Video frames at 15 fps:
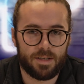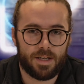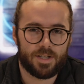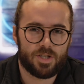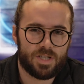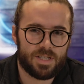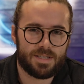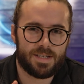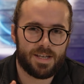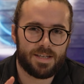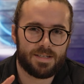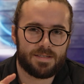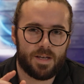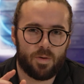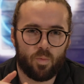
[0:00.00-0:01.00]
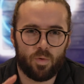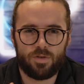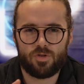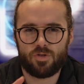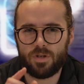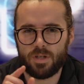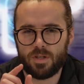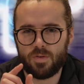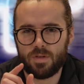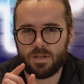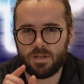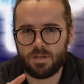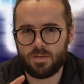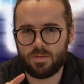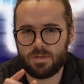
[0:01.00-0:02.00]
And she says that one trick you
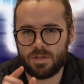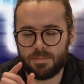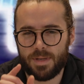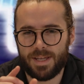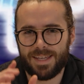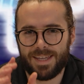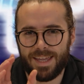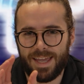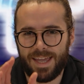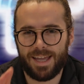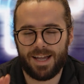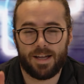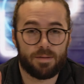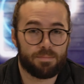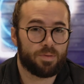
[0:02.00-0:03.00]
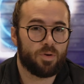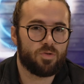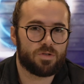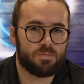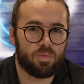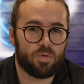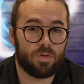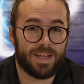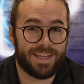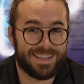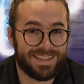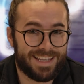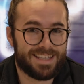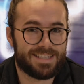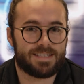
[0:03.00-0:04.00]
can do to make AI approachable
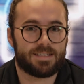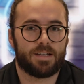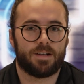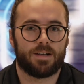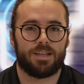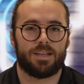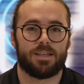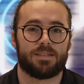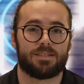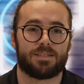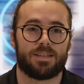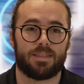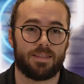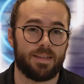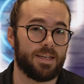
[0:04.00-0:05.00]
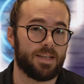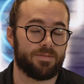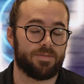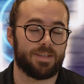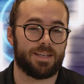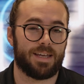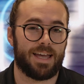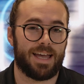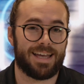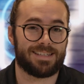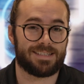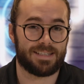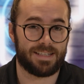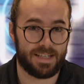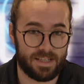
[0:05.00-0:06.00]
and less scary is to think of it
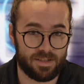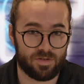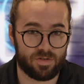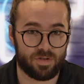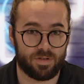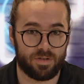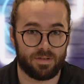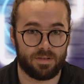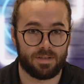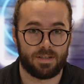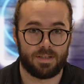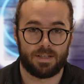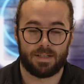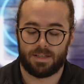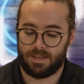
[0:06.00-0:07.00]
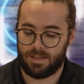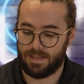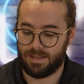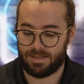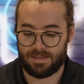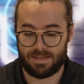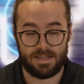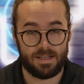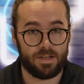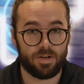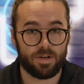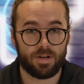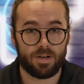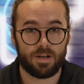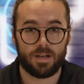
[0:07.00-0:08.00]
as an intern. It's
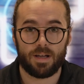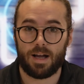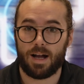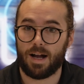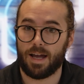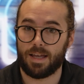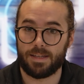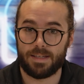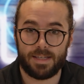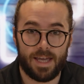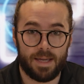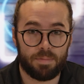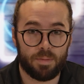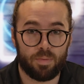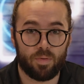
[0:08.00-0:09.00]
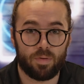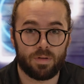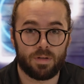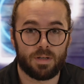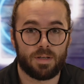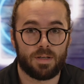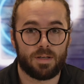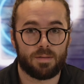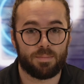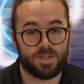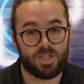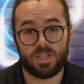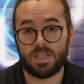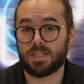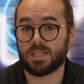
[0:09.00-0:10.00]
eager, highly capable,
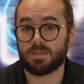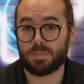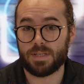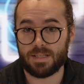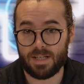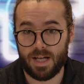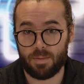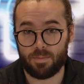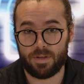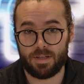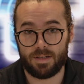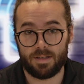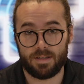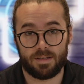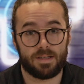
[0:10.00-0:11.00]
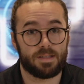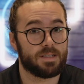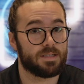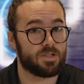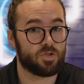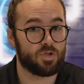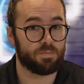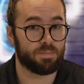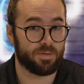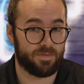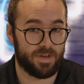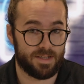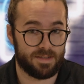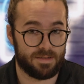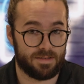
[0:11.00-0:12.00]
but you need to spend time with it, you need to
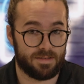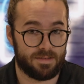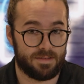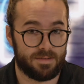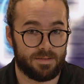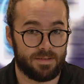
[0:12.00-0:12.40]
supervise it.